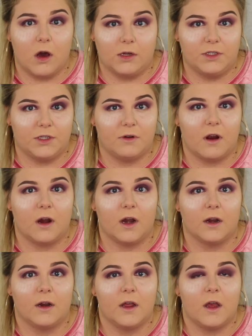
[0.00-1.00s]
onto
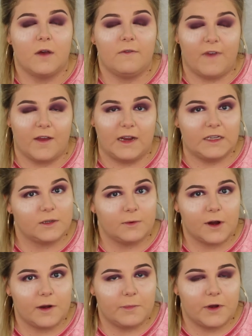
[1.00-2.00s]
our foundation
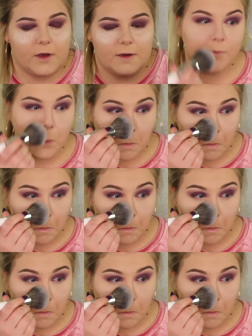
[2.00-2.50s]
we already put on.